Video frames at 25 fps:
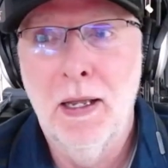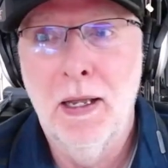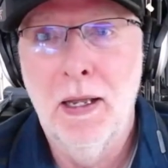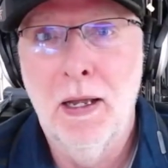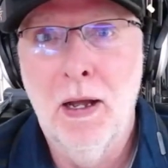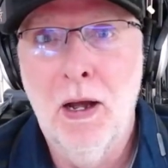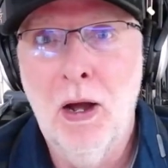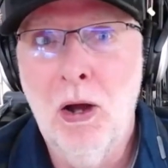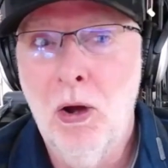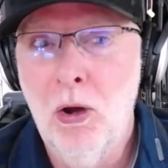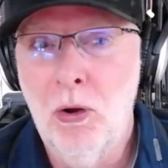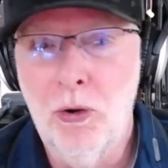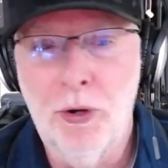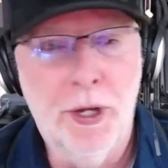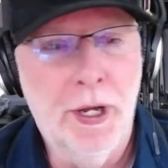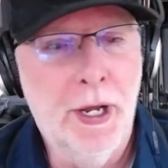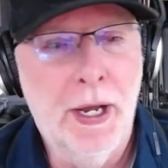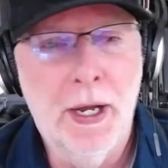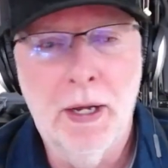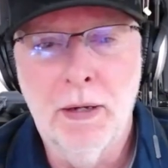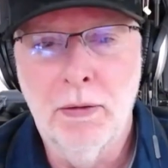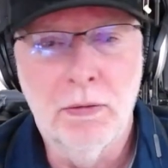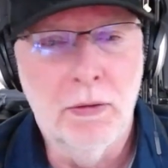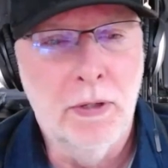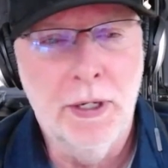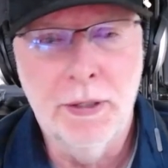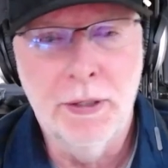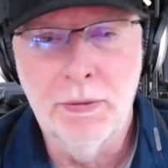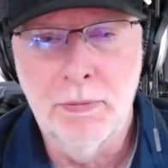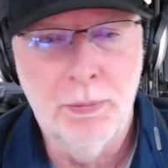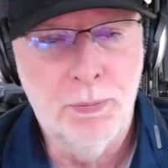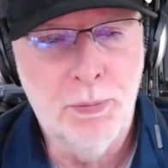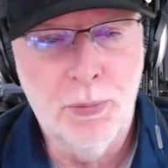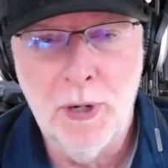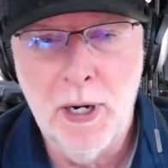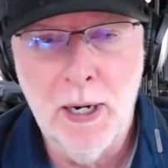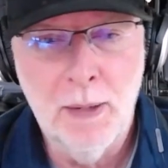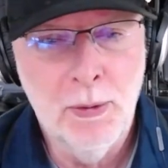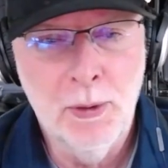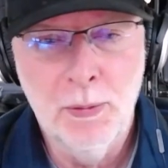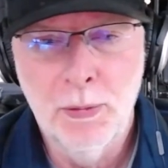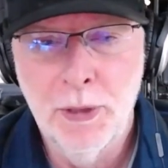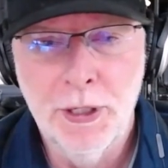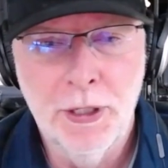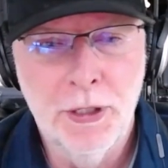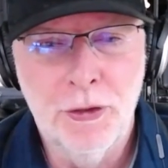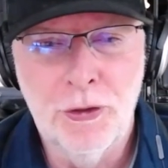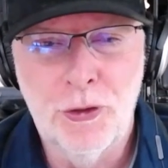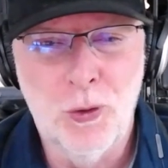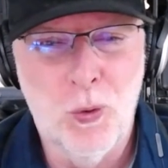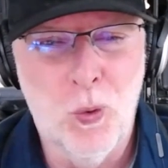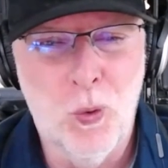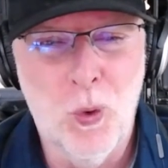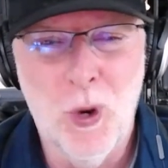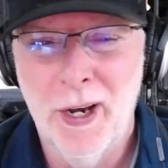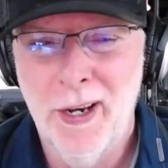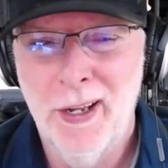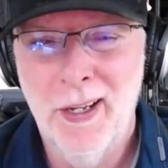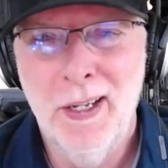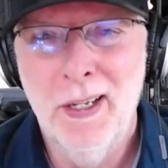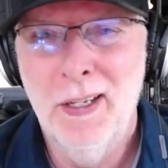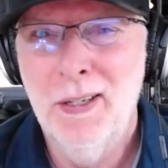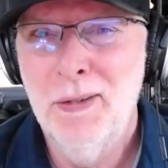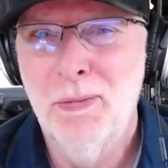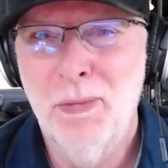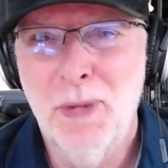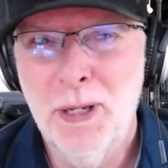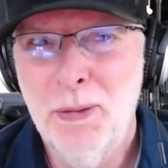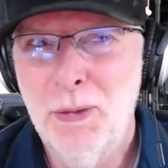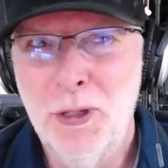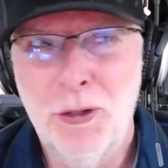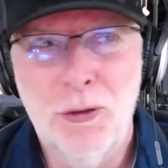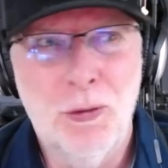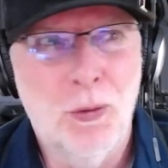oh yeah, probably 20, maybe